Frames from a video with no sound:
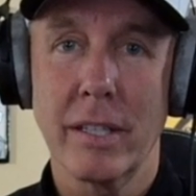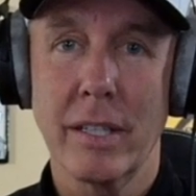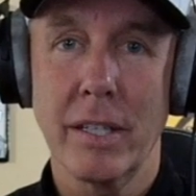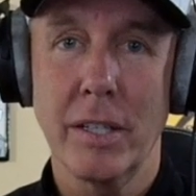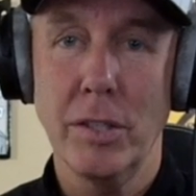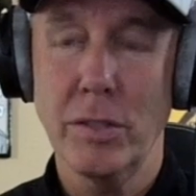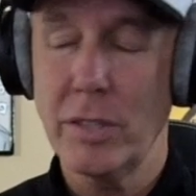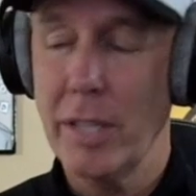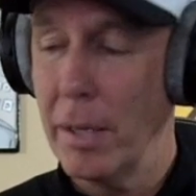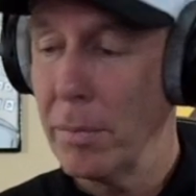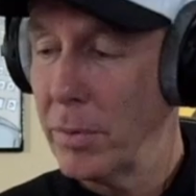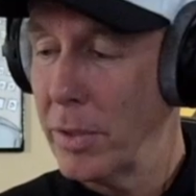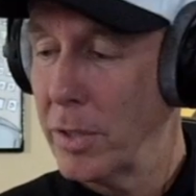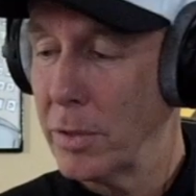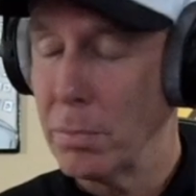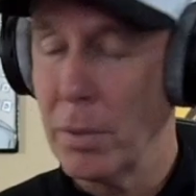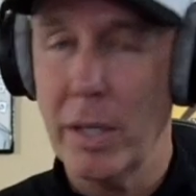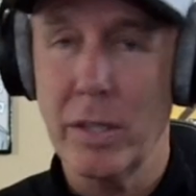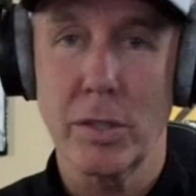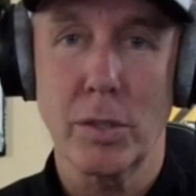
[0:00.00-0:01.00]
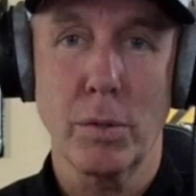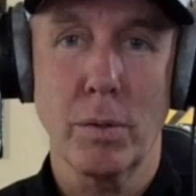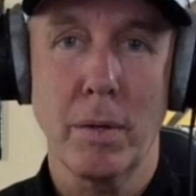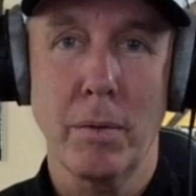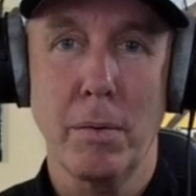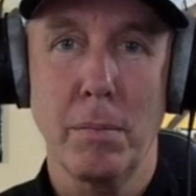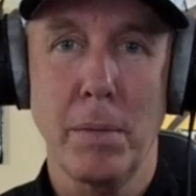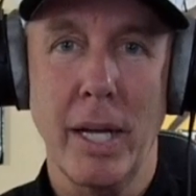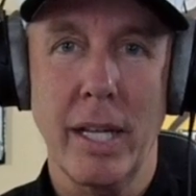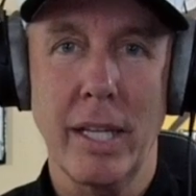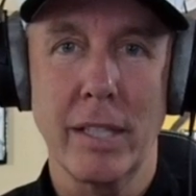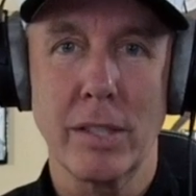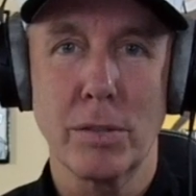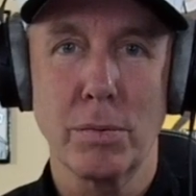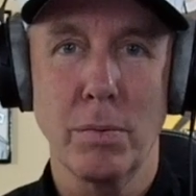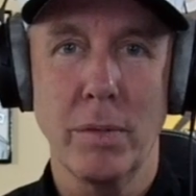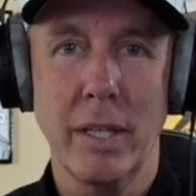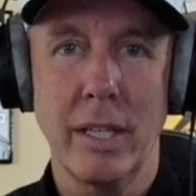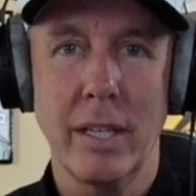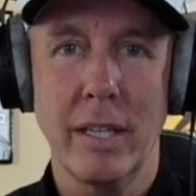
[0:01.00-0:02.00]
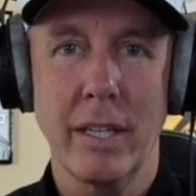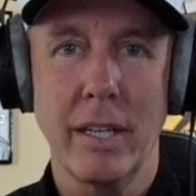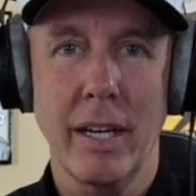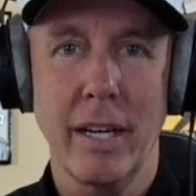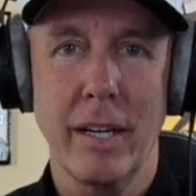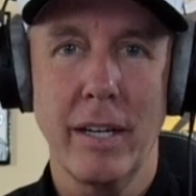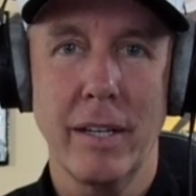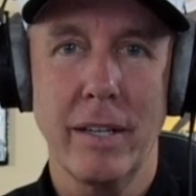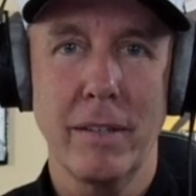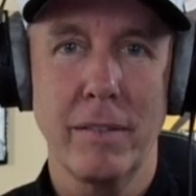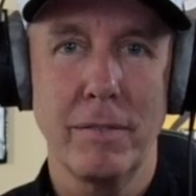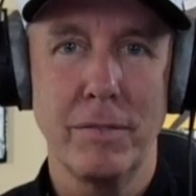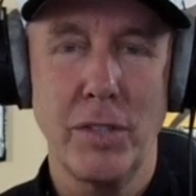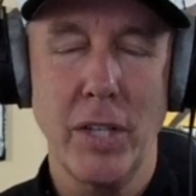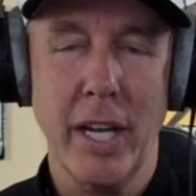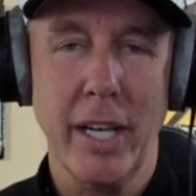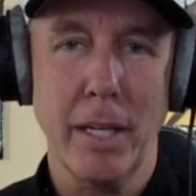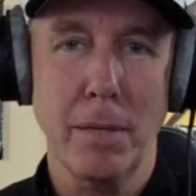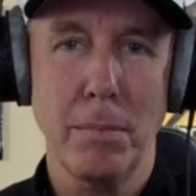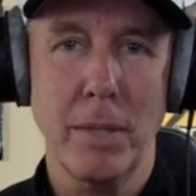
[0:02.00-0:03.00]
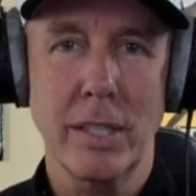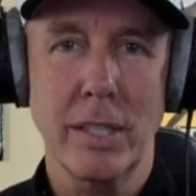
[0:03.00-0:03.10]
He used to have with his brother, twenty-one Pilots, when uh, Jackie, my